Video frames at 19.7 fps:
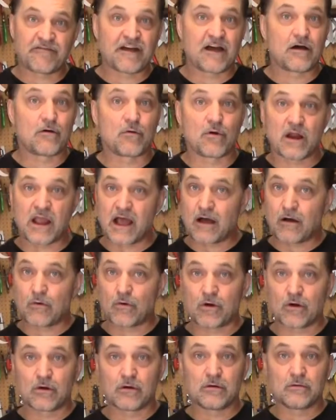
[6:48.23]

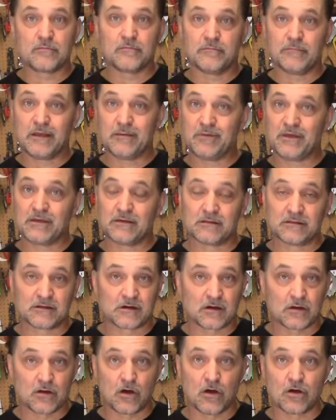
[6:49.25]
hour, maybe a
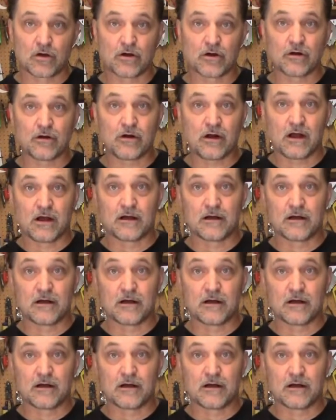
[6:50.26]
little longer.